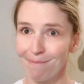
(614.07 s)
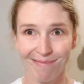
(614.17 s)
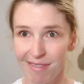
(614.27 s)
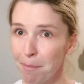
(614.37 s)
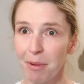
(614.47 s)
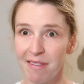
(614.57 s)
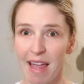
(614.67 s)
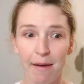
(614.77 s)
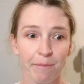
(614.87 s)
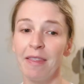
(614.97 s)
Simple as
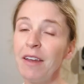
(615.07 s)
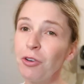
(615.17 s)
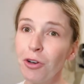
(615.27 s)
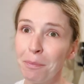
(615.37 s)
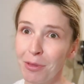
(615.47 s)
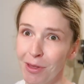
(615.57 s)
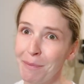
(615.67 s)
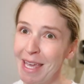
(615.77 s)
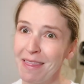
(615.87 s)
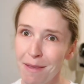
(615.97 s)
that. And then you're going to put them
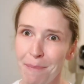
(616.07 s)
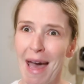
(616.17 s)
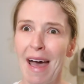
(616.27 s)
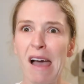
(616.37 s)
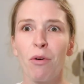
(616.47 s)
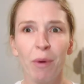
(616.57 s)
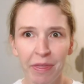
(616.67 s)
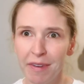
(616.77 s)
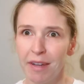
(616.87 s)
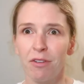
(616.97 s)
in the bag with
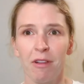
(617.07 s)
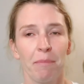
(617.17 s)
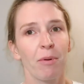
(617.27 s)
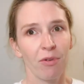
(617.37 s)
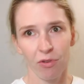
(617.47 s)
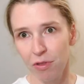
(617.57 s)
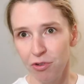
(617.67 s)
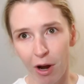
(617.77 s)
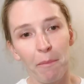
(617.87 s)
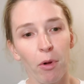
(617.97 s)
the nail clippers or the
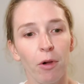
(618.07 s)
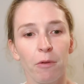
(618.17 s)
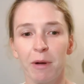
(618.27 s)
Dremel,